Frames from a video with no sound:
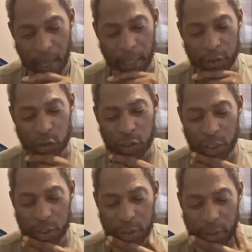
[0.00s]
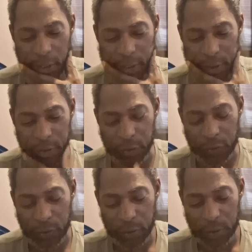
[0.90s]
A shekel
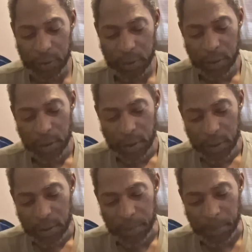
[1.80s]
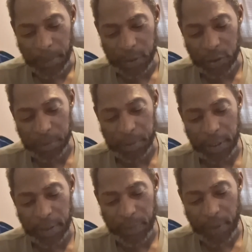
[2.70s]
is, let me make sure I'm
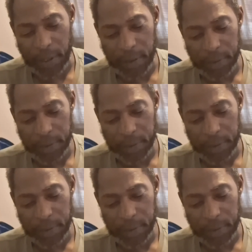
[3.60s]
saying it right.